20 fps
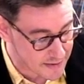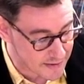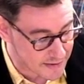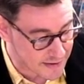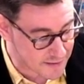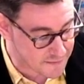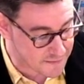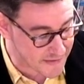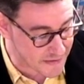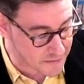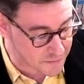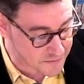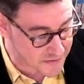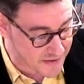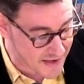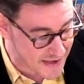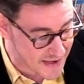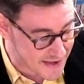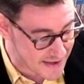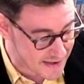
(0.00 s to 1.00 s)
He felt
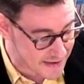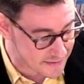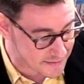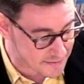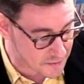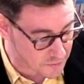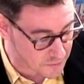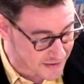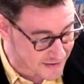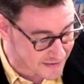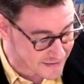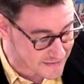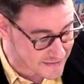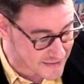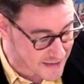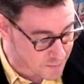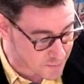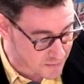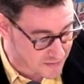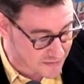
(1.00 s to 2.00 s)
the hairs on his
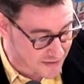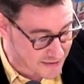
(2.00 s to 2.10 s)
lips,